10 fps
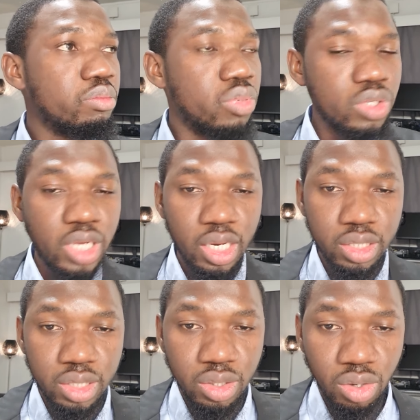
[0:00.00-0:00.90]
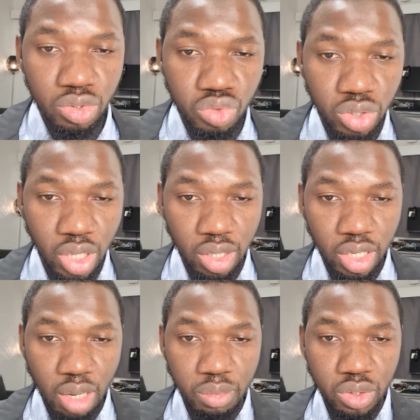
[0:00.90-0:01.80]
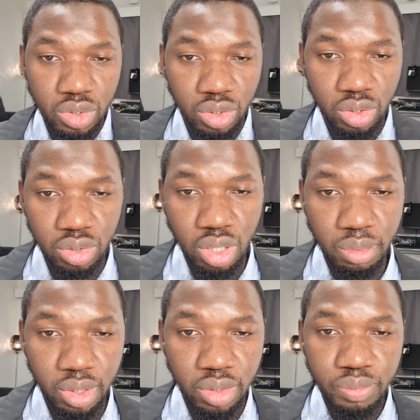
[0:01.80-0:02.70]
Put that also in another box on your table.